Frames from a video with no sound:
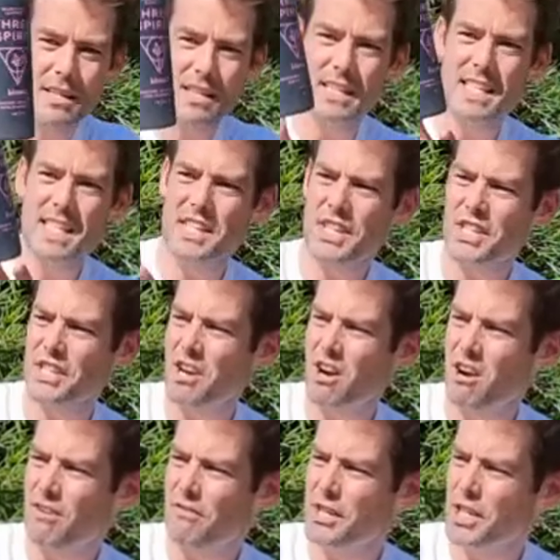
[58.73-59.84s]
This is the
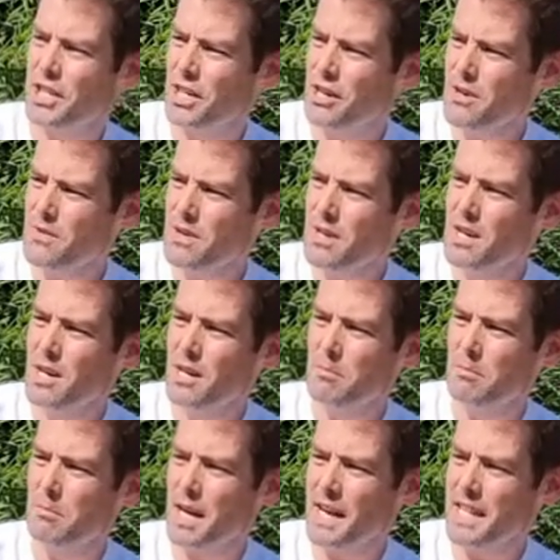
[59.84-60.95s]
star of the show
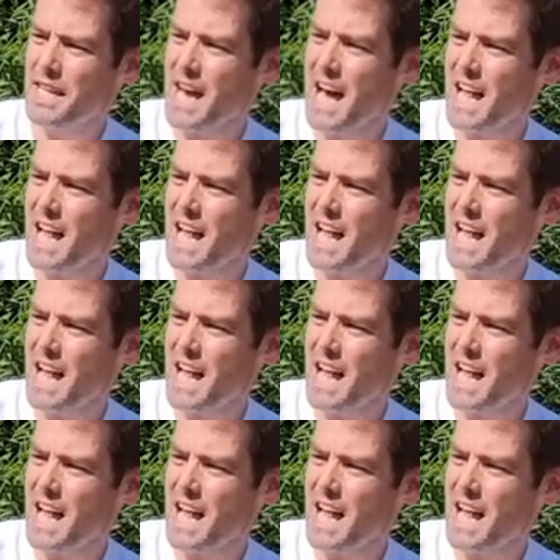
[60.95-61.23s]
by the